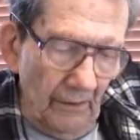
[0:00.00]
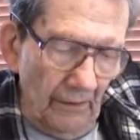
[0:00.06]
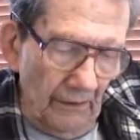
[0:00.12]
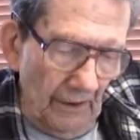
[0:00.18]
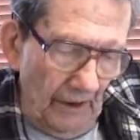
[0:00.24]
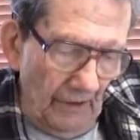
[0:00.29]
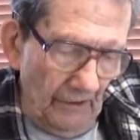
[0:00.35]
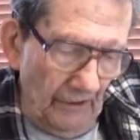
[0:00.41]

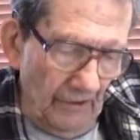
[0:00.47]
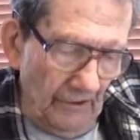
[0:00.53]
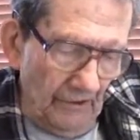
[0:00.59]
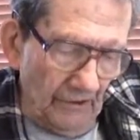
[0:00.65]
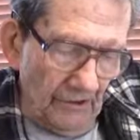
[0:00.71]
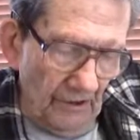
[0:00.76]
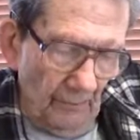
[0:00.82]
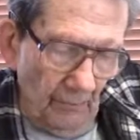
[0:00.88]
down
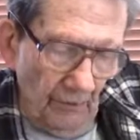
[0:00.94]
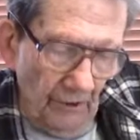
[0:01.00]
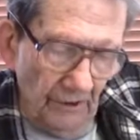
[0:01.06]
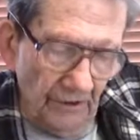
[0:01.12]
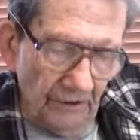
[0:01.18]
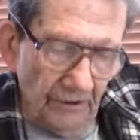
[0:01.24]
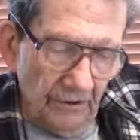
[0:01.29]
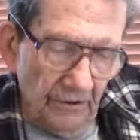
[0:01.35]
here
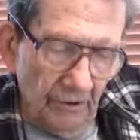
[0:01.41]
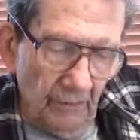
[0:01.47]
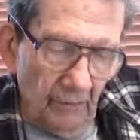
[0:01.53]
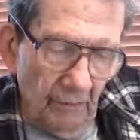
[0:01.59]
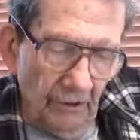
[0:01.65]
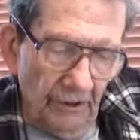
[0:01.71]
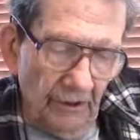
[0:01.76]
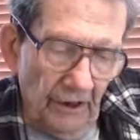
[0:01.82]
someplace,
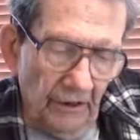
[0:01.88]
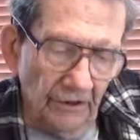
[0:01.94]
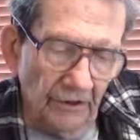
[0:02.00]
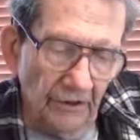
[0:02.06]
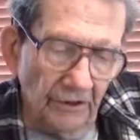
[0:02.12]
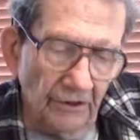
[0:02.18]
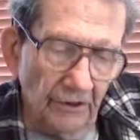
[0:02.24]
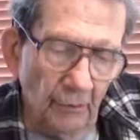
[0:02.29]
because
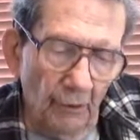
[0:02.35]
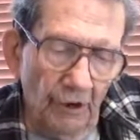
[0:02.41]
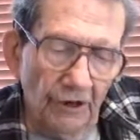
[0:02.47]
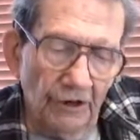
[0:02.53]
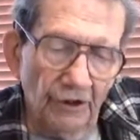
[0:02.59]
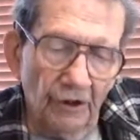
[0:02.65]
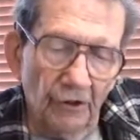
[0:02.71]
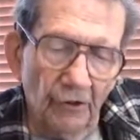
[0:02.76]
this
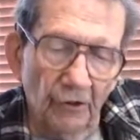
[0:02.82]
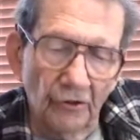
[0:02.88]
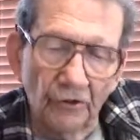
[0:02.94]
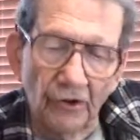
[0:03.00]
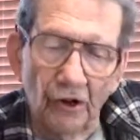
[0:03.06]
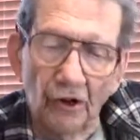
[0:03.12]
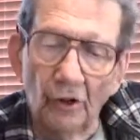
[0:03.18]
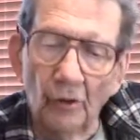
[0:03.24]
ridge here goes
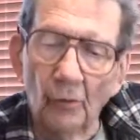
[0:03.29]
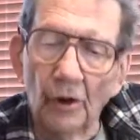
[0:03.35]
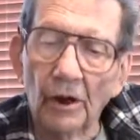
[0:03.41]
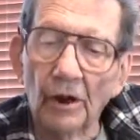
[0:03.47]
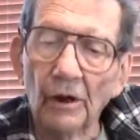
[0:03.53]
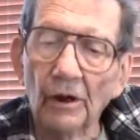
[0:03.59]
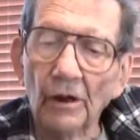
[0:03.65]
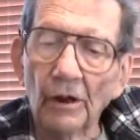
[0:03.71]
all the
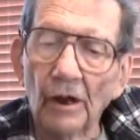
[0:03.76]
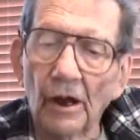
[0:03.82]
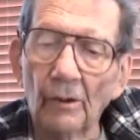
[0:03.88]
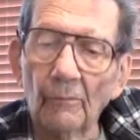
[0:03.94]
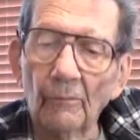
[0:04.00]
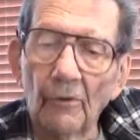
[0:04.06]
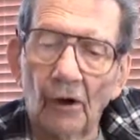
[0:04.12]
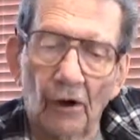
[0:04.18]
way,
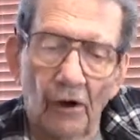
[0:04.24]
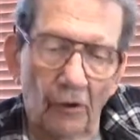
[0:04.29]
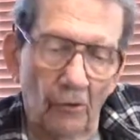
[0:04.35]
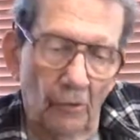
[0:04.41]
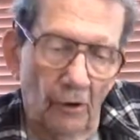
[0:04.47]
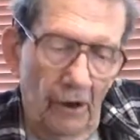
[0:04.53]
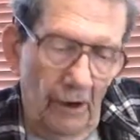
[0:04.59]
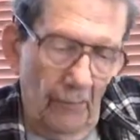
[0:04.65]
yep, all the
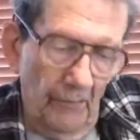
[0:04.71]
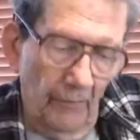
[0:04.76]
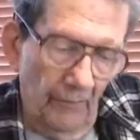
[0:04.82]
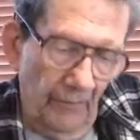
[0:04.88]
way up.